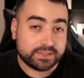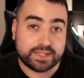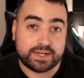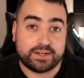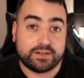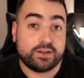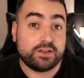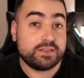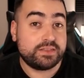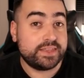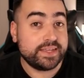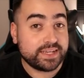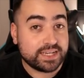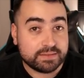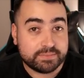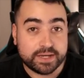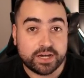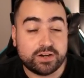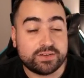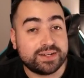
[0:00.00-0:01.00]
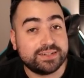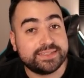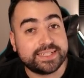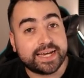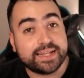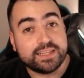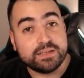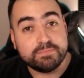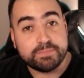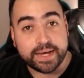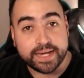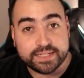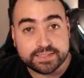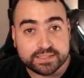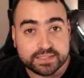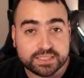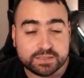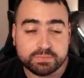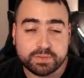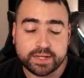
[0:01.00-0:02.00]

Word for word: that I don't think about on a daily basis,